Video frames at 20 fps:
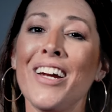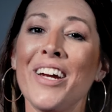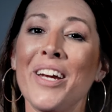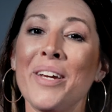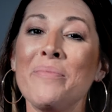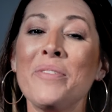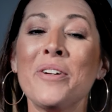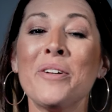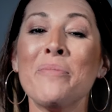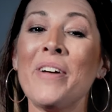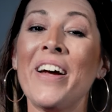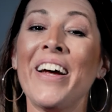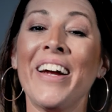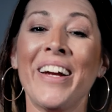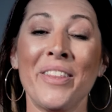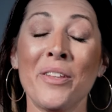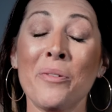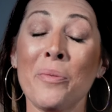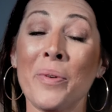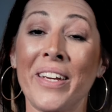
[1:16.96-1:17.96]
time you're
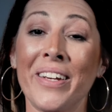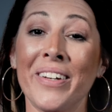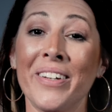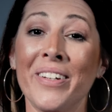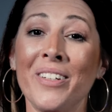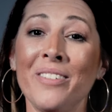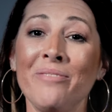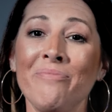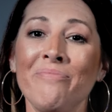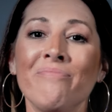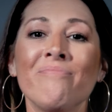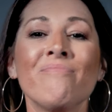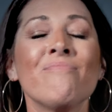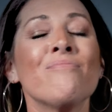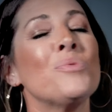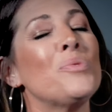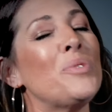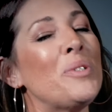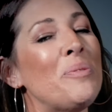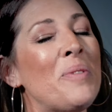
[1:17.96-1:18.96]
behind the wheel,
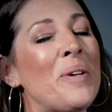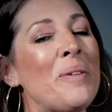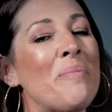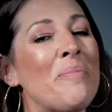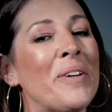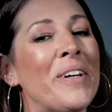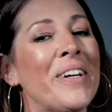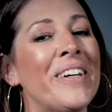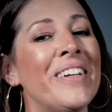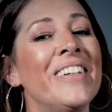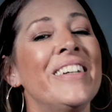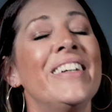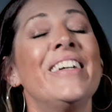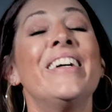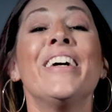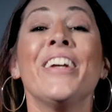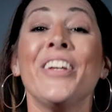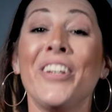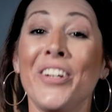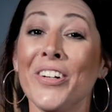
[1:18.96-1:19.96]
remember,
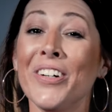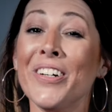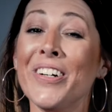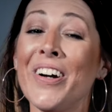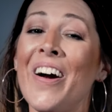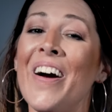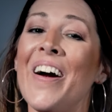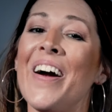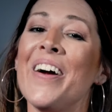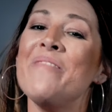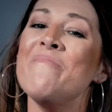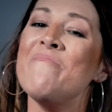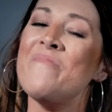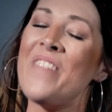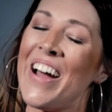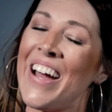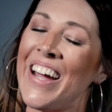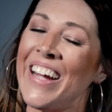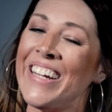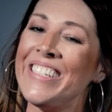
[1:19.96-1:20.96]
your car
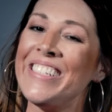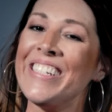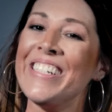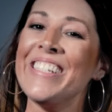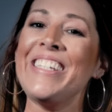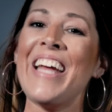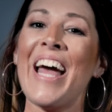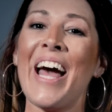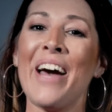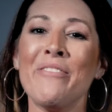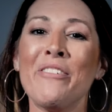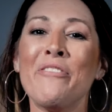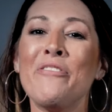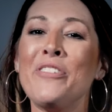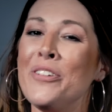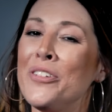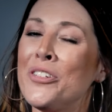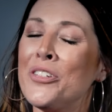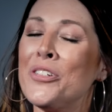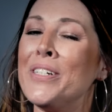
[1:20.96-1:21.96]
might just have a
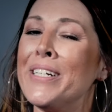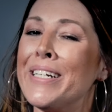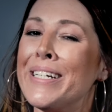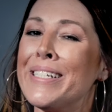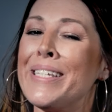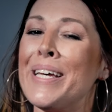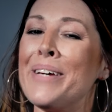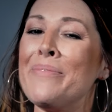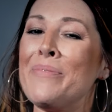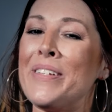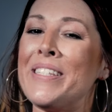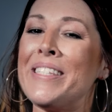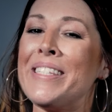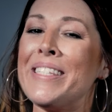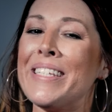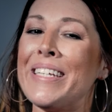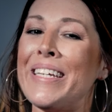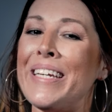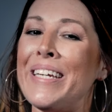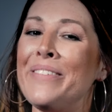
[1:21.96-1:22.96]
few tricks up
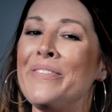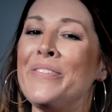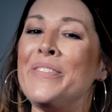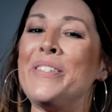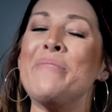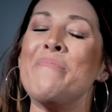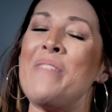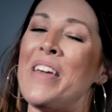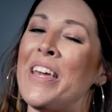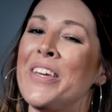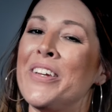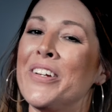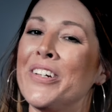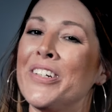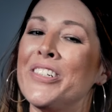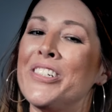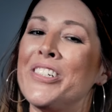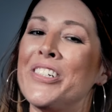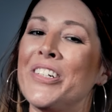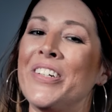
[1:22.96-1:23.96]
its sleeve to make
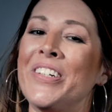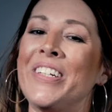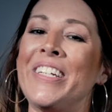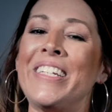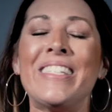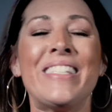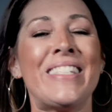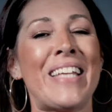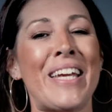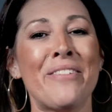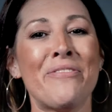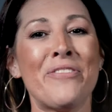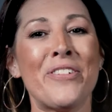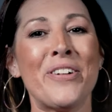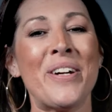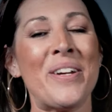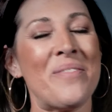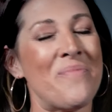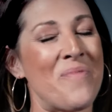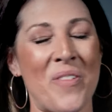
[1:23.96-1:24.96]
your journey
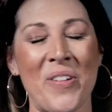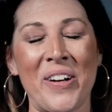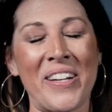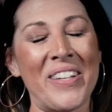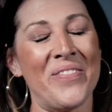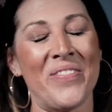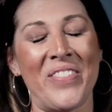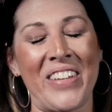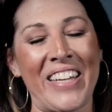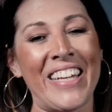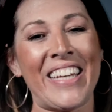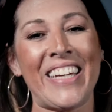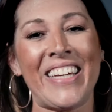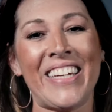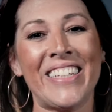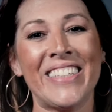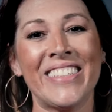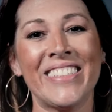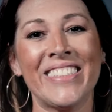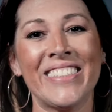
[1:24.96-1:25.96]
safer and more convenient.